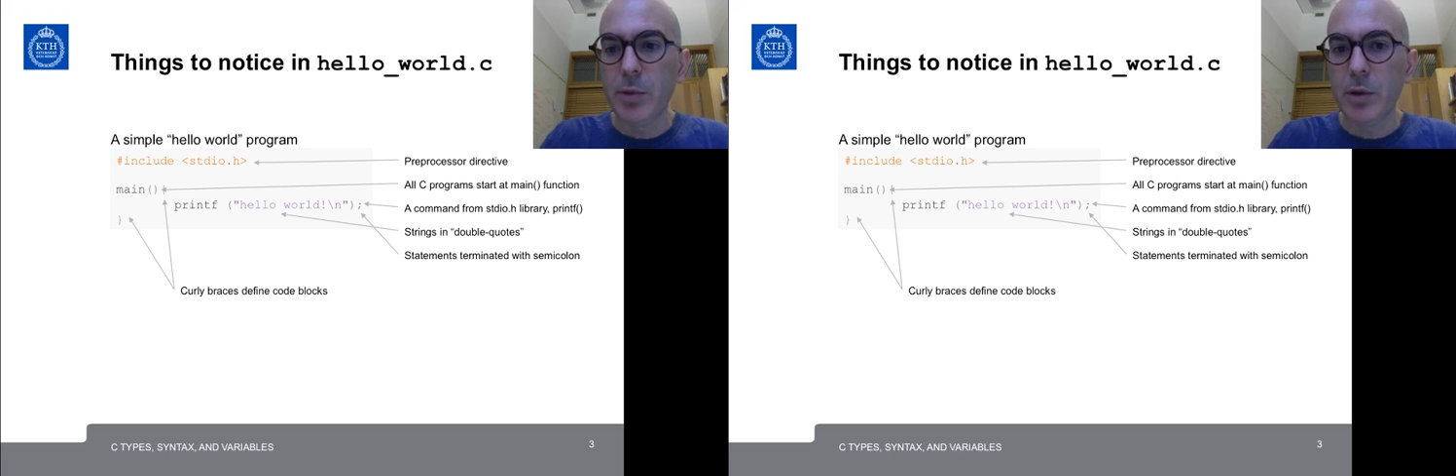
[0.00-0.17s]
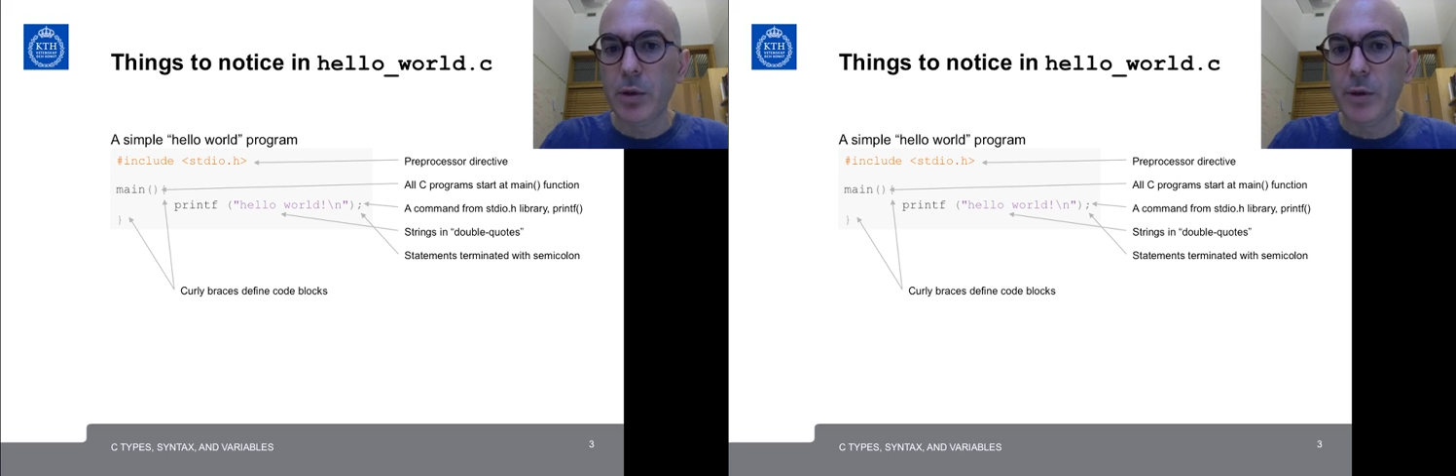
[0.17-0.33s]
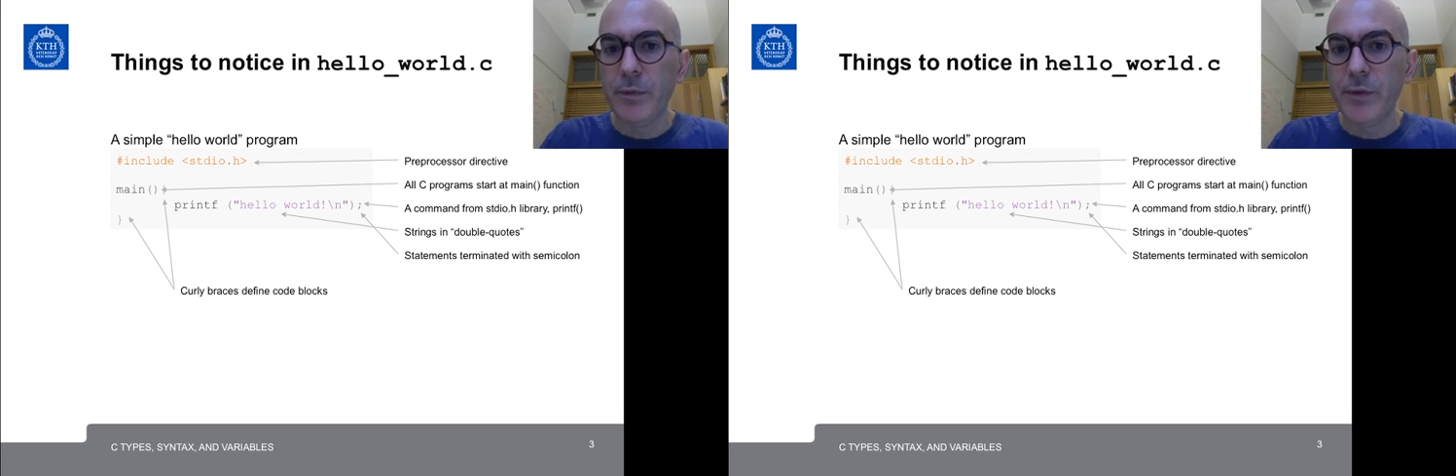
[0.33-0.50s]

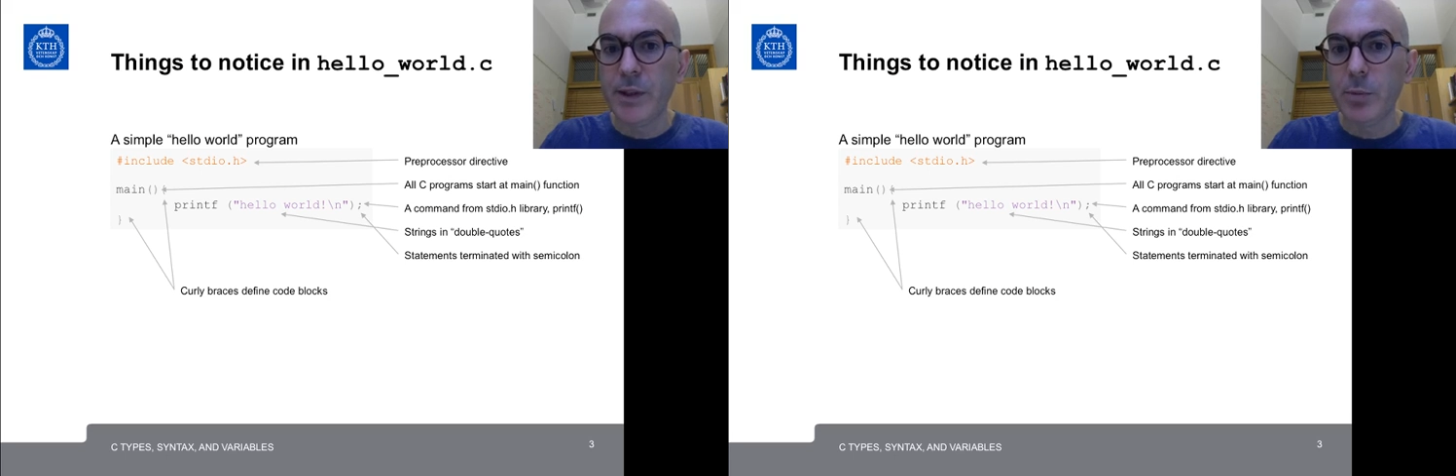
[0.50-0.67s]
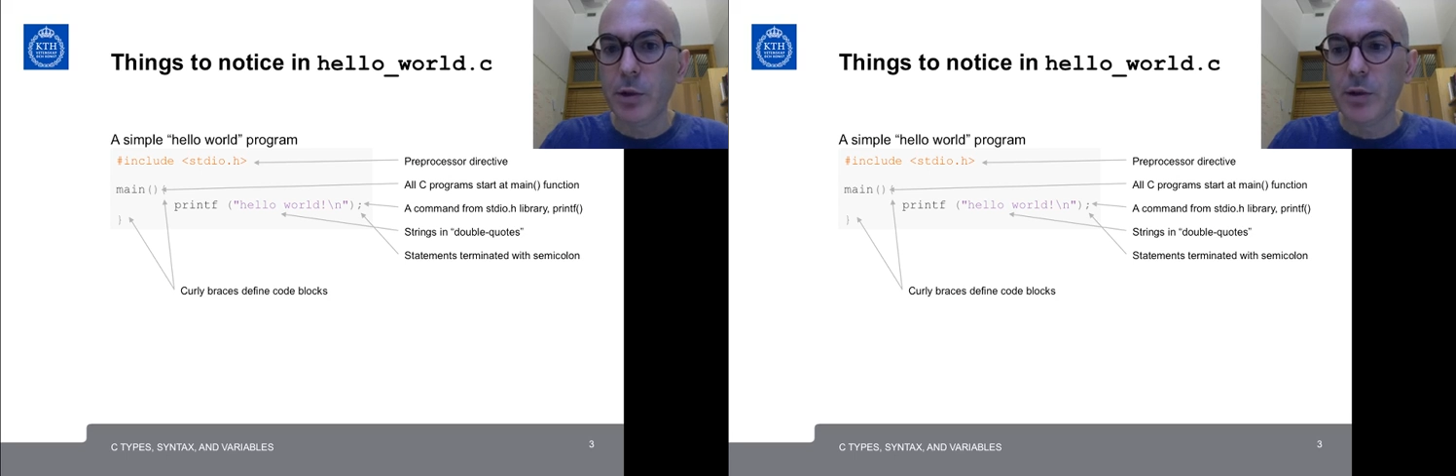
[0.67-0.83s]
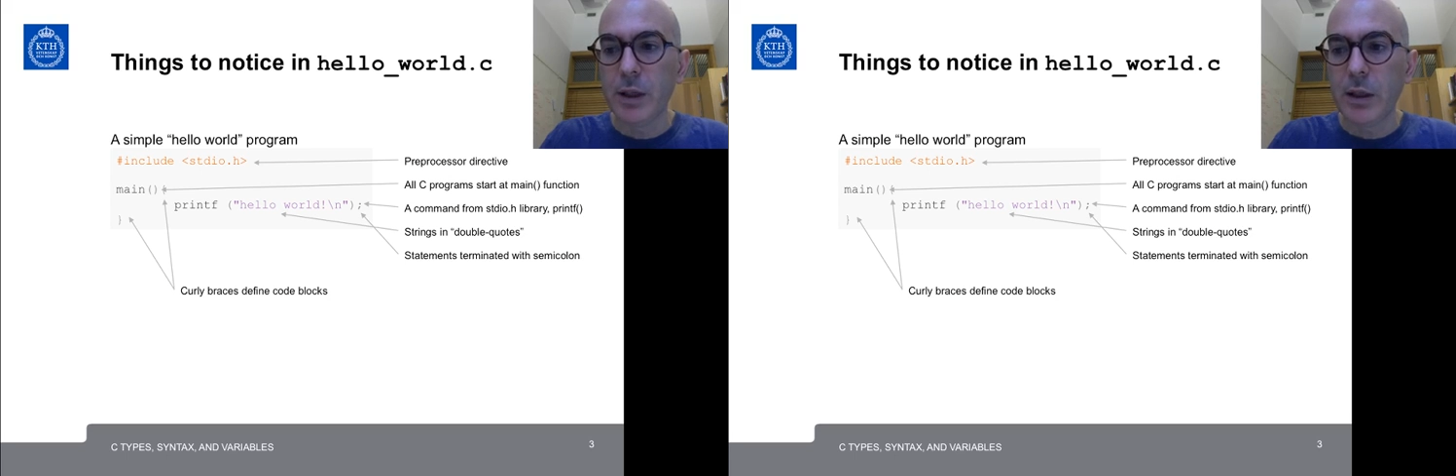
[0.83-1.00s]
or
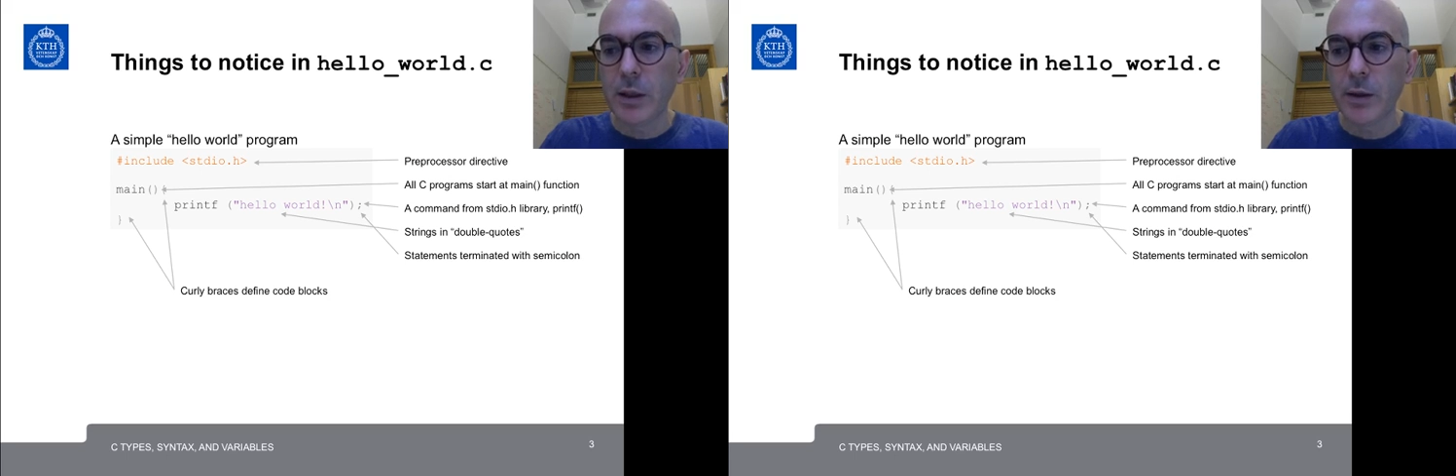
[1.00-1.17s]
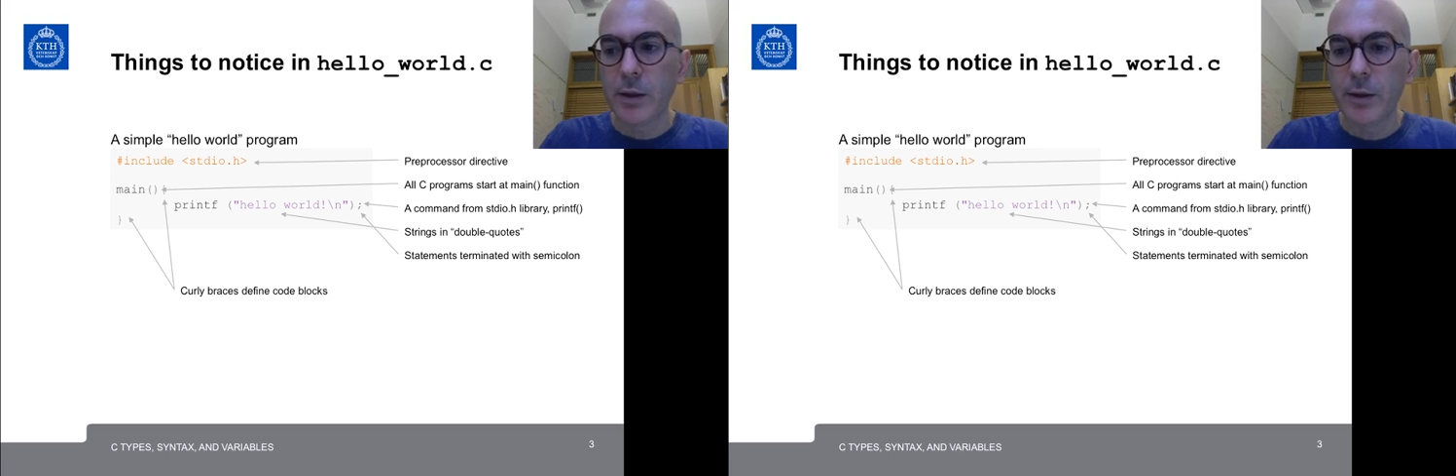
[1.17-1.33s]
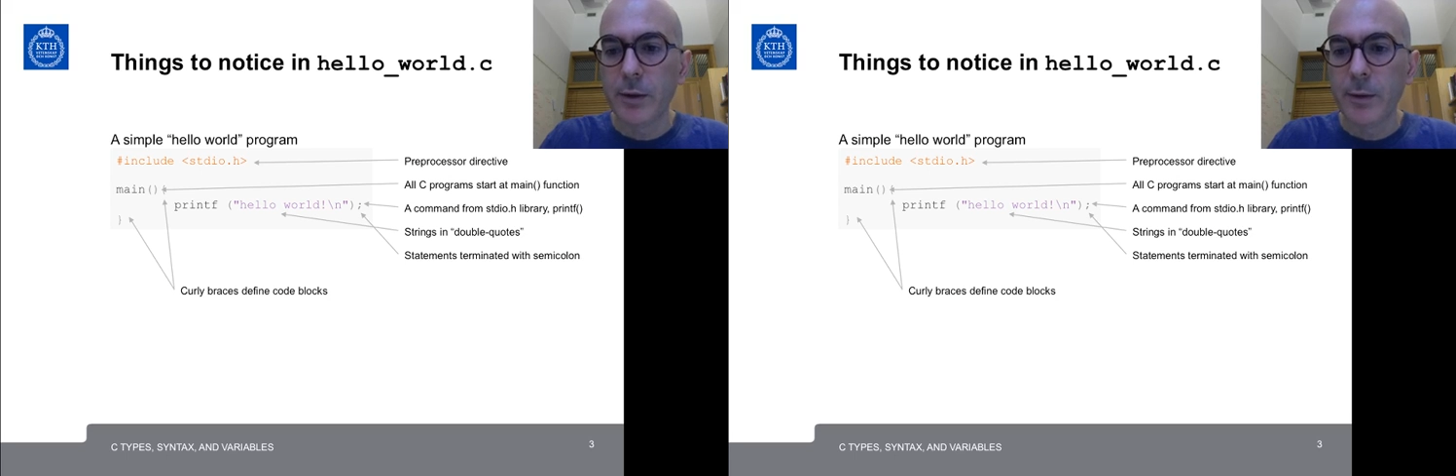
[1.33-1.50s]
invisible character.